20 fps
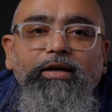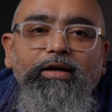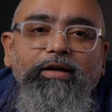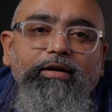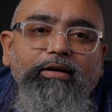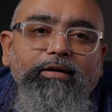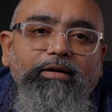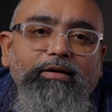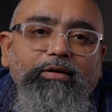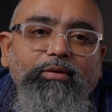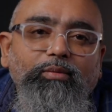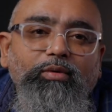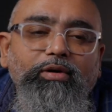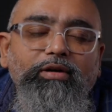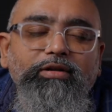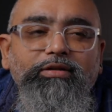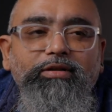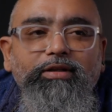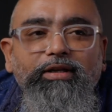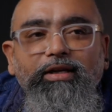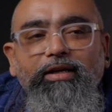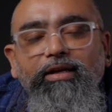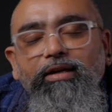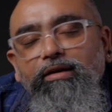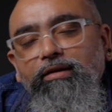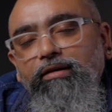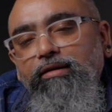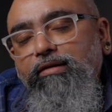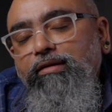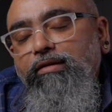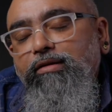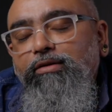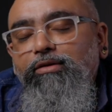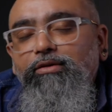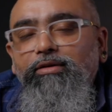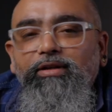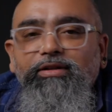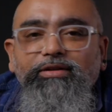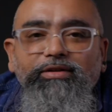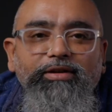what is the
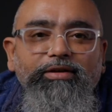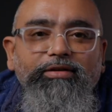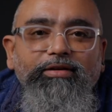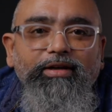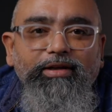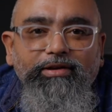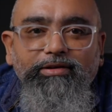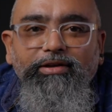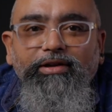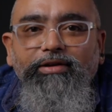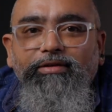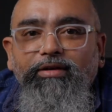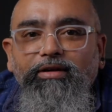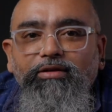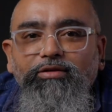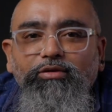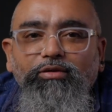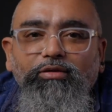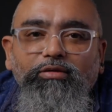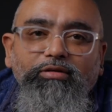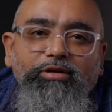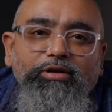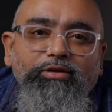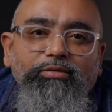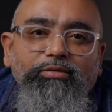gear, etc., etc. So,